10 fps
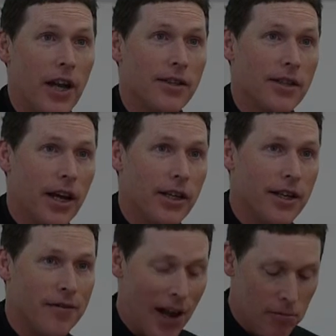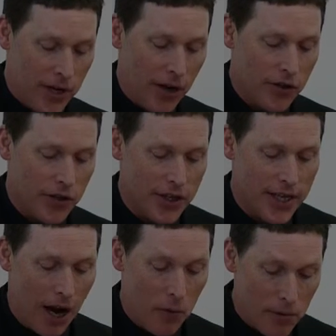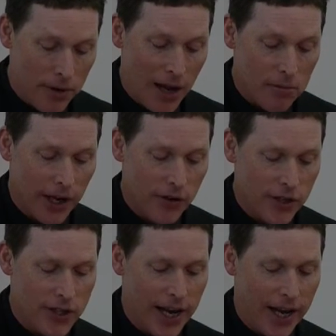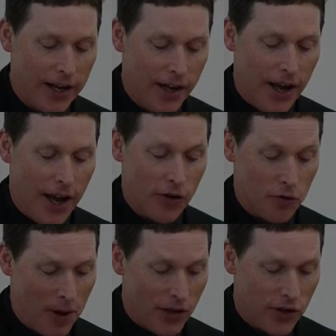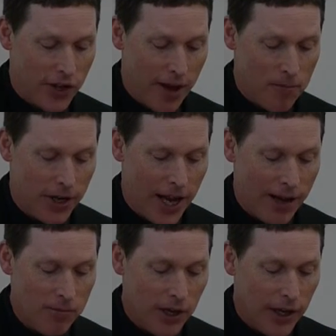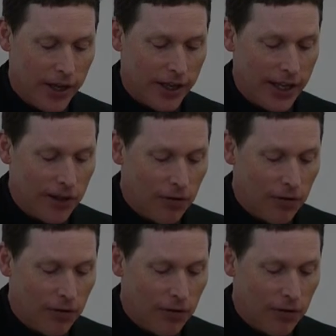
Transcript: last night and have helped out today, will be helping out today. I just mentioned them by name: Keith